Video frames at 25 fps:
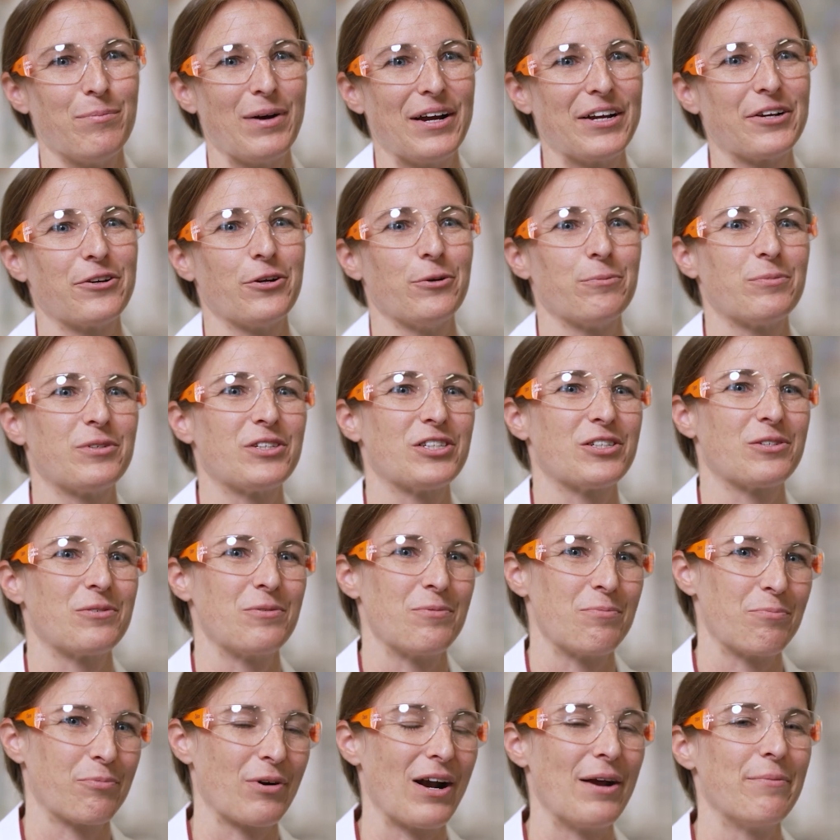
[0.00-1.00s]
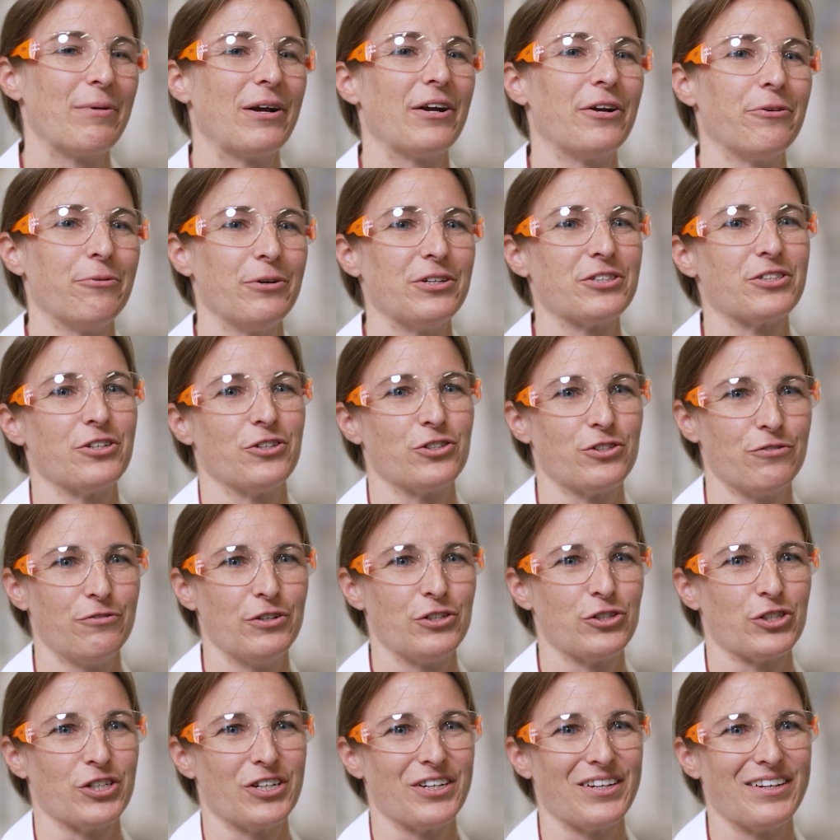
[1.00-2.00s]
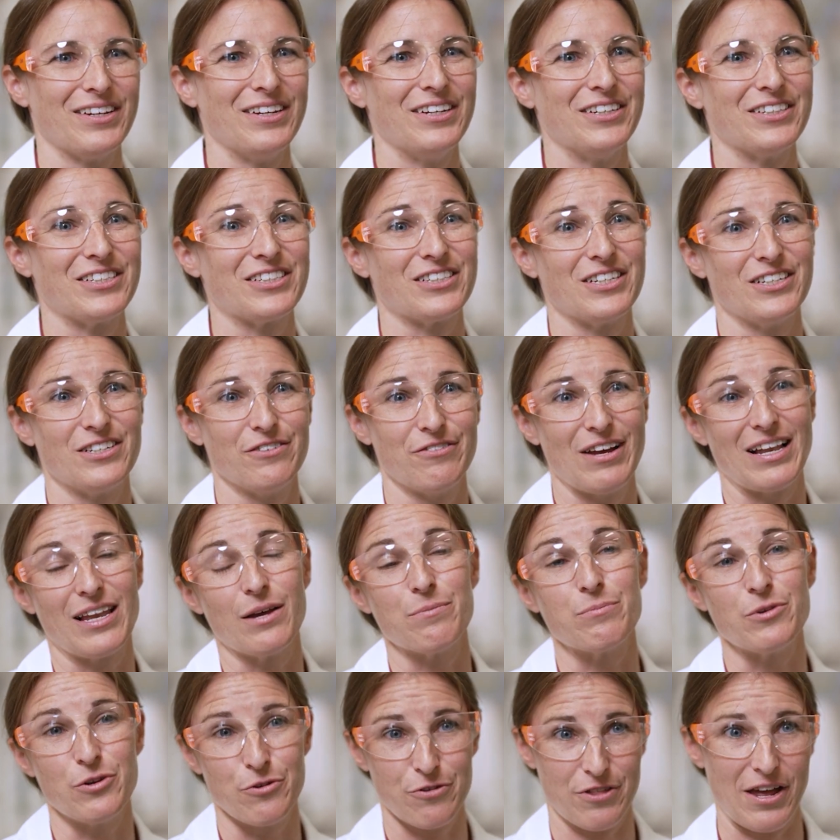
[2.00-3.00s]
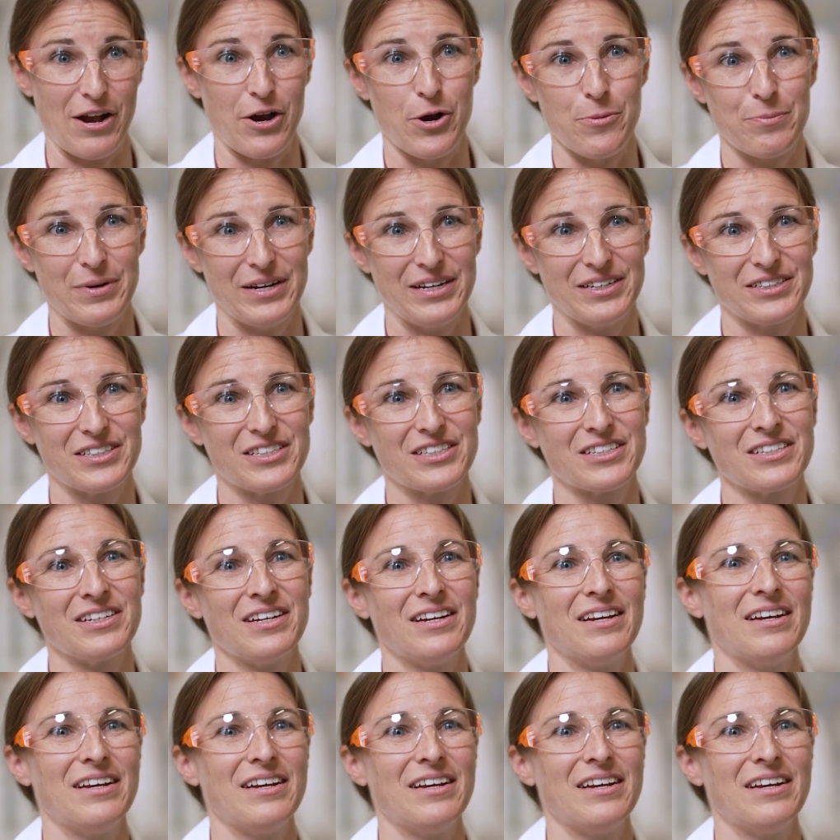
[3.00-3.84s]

my group's primary research vision is to develop new therapies.